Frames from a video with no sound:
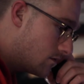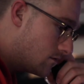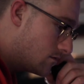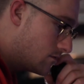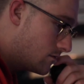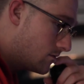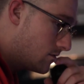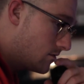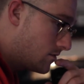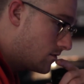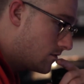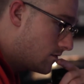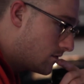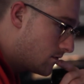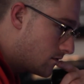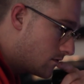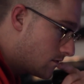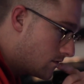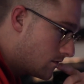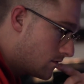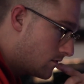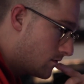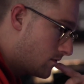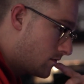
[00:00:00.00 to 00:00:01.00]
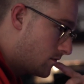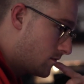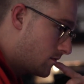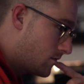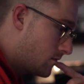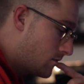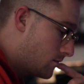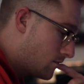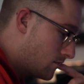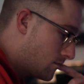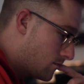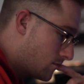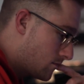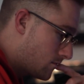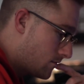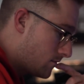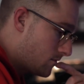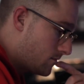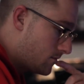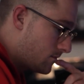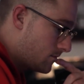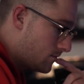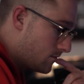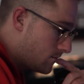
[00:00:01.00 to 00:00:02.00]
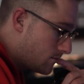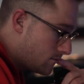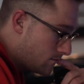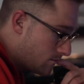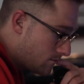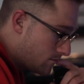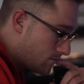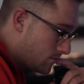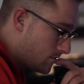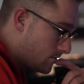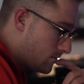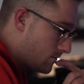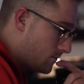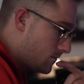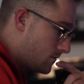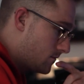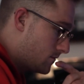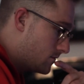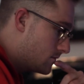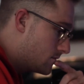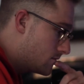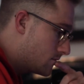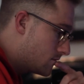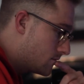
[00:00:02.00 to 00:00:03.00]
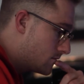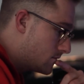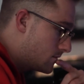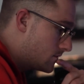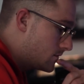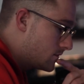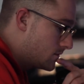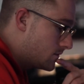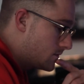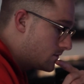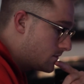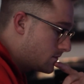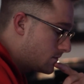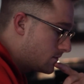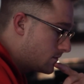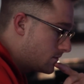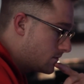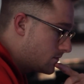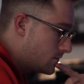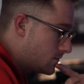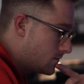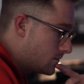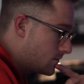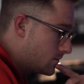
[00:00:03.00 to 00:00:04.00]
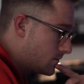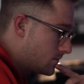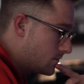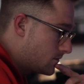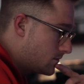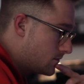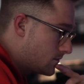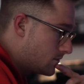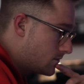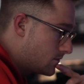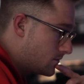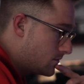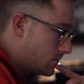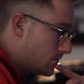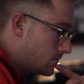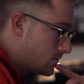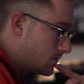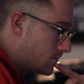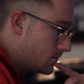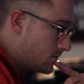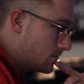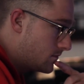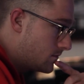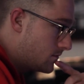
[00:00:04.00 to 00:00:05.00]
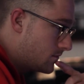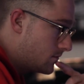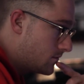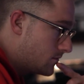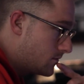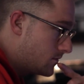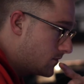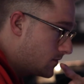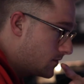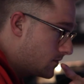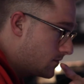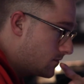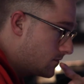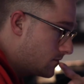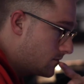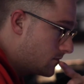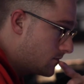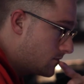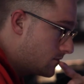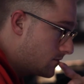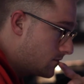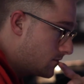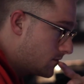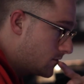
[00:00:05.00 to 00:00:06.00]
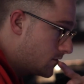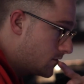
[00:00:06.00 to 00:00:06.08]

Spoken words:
something that's like really nice, and then 5 minutes later I'm like, I don't like that at all. And a lot of the times like I don't go with my